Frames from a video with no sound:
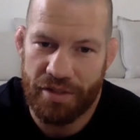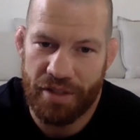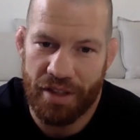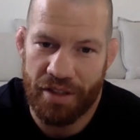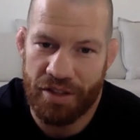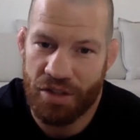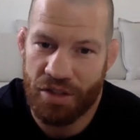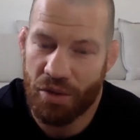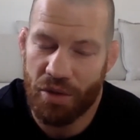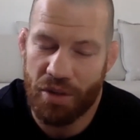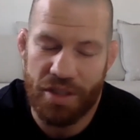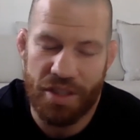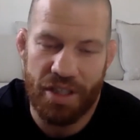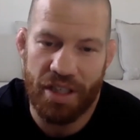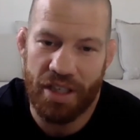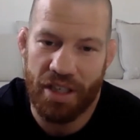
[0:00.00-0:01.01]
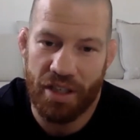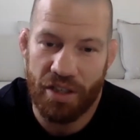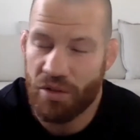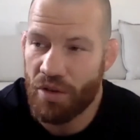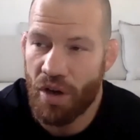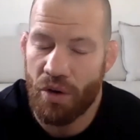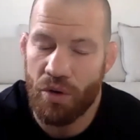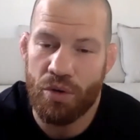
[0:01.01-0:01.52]
scores in and
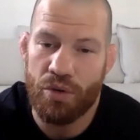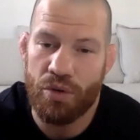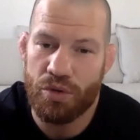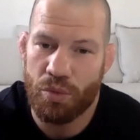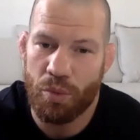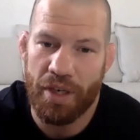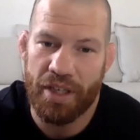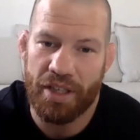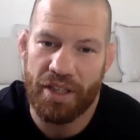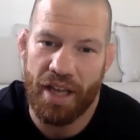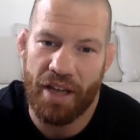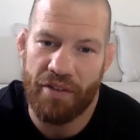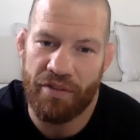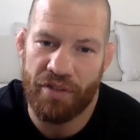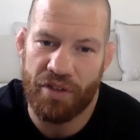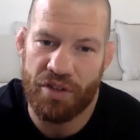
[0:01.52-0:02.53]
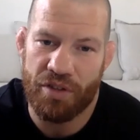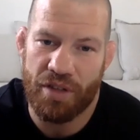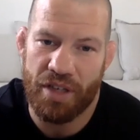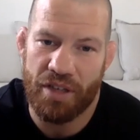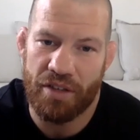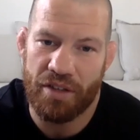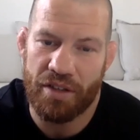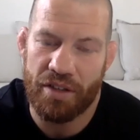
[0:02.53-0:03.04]
you know who's winning that first round.